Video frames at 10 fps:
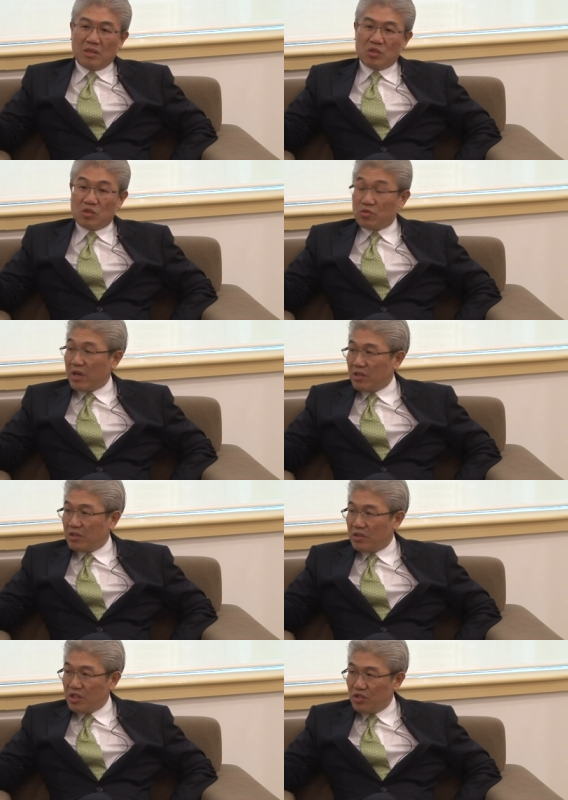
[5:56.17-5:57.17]

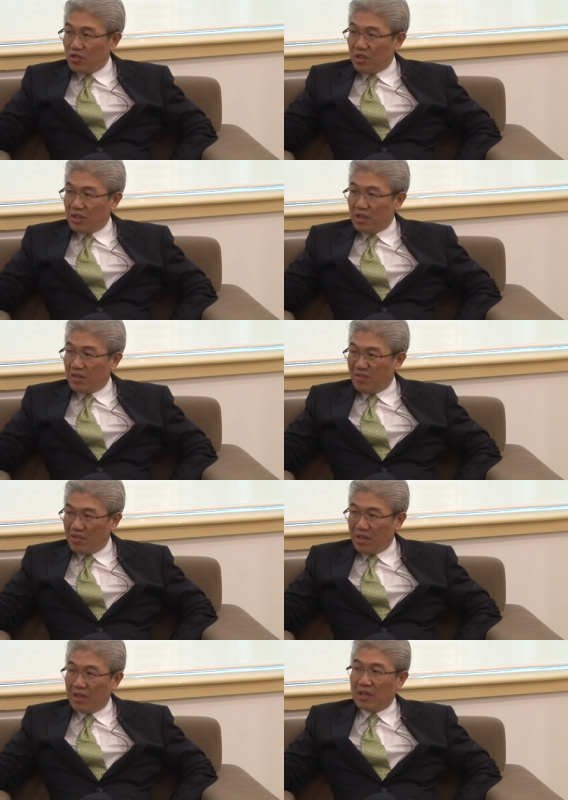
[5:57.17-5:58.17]
strategic
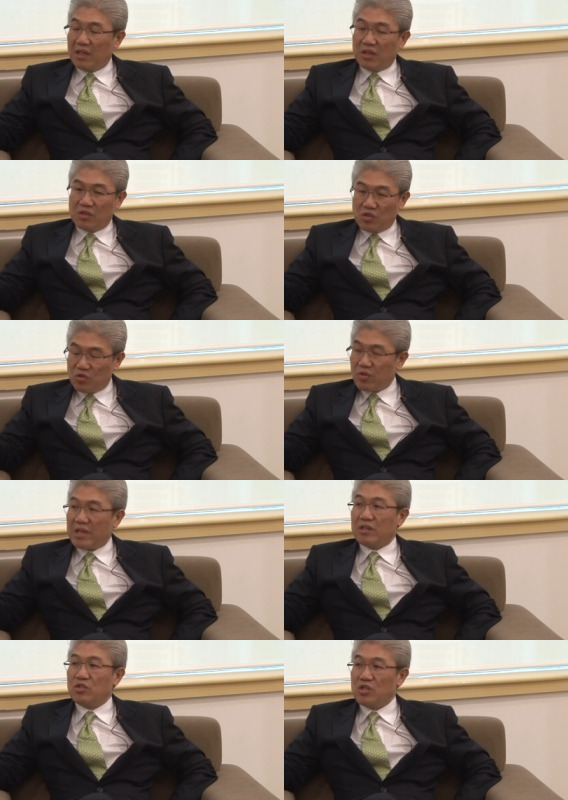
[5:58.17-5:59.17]
thinking,
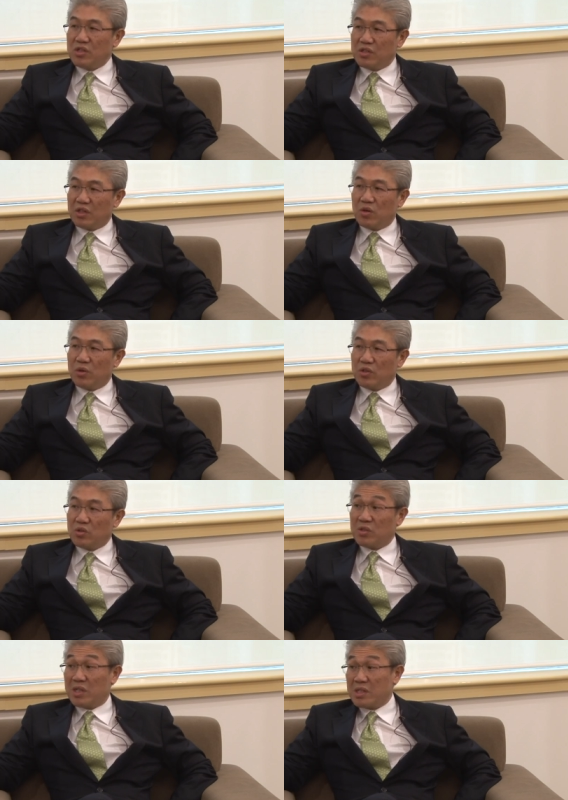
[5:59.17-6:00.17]
strategies that go
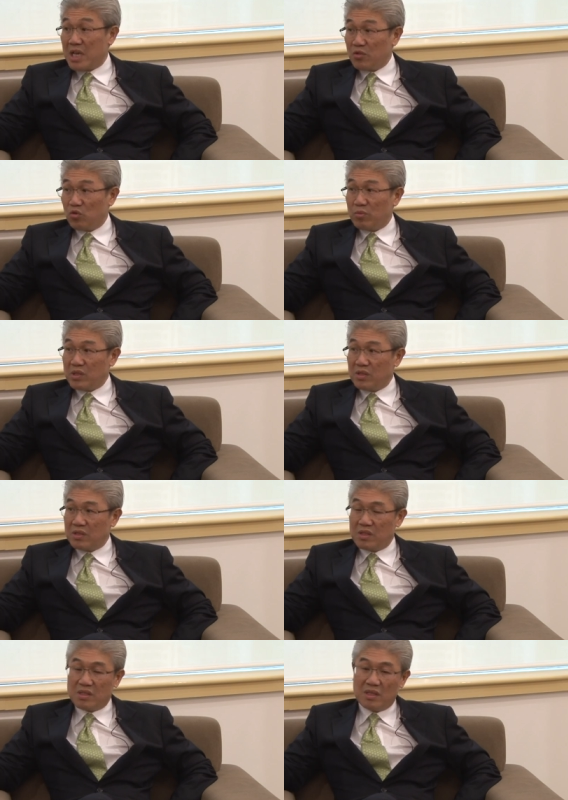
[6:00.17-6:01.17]
into successful
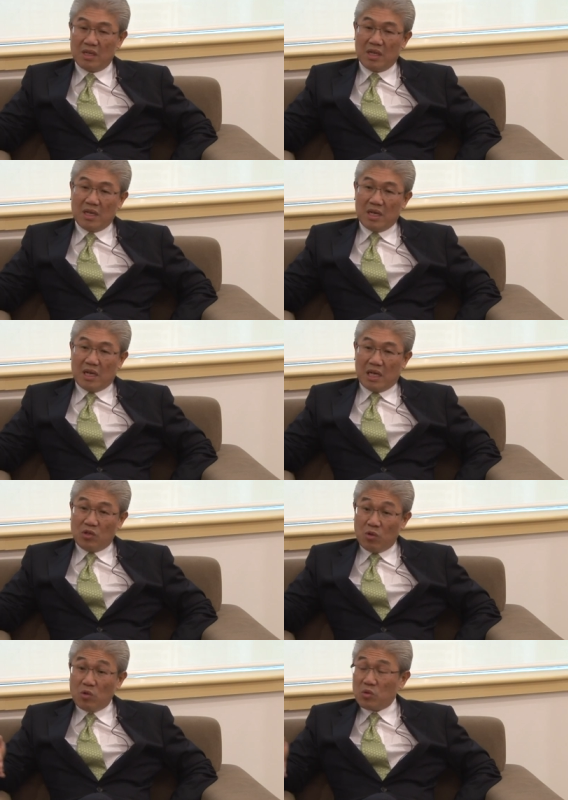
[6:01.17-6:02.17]
businesses.
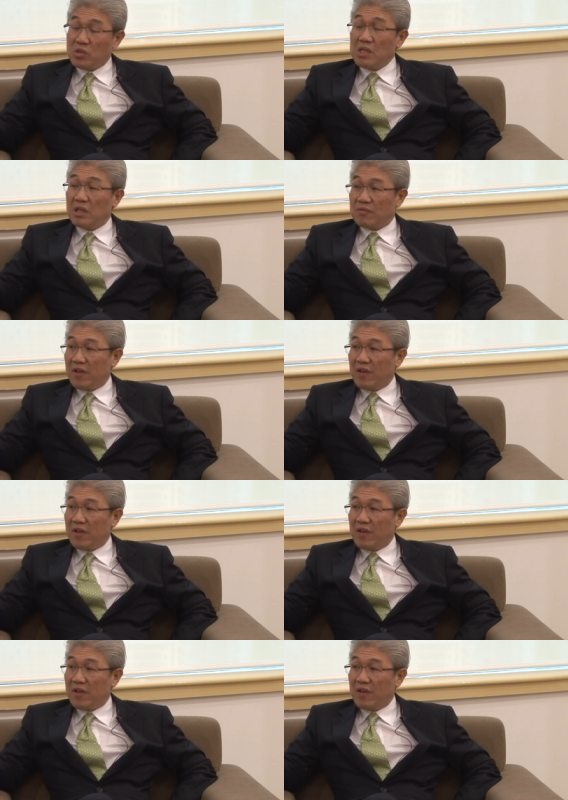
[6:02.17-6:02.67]
And you also see the